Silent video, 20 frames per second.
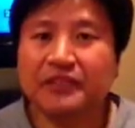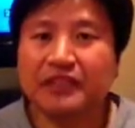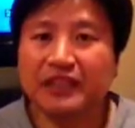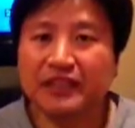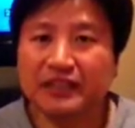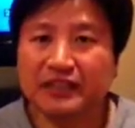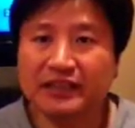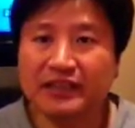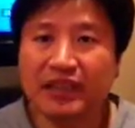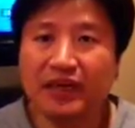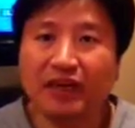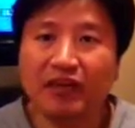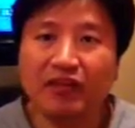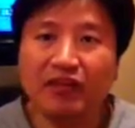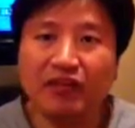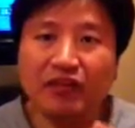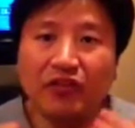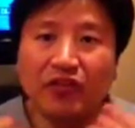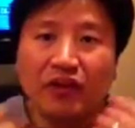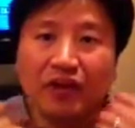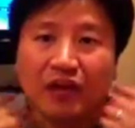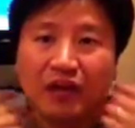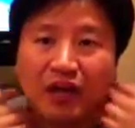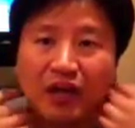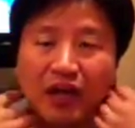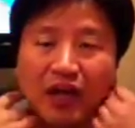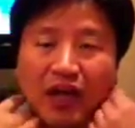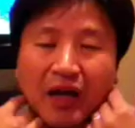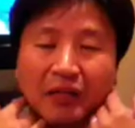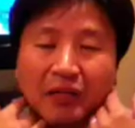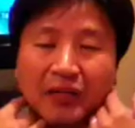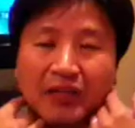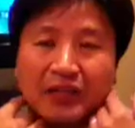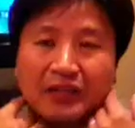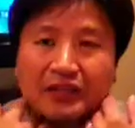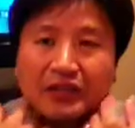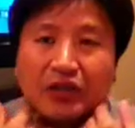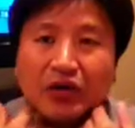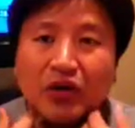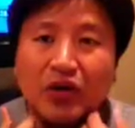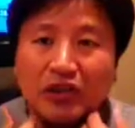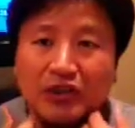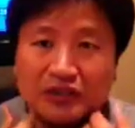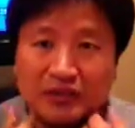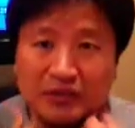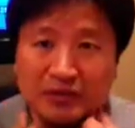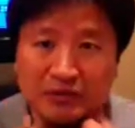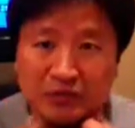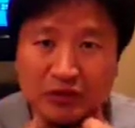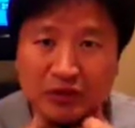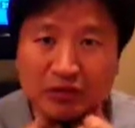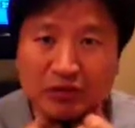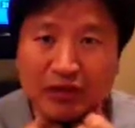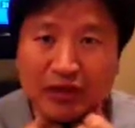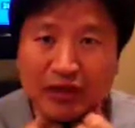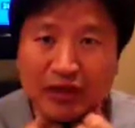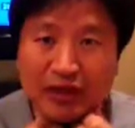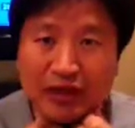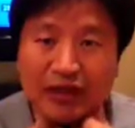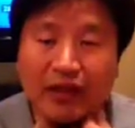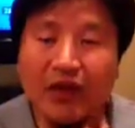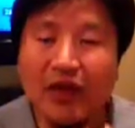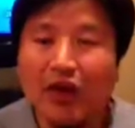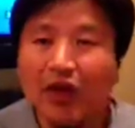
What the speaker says: itself does cause some swelling.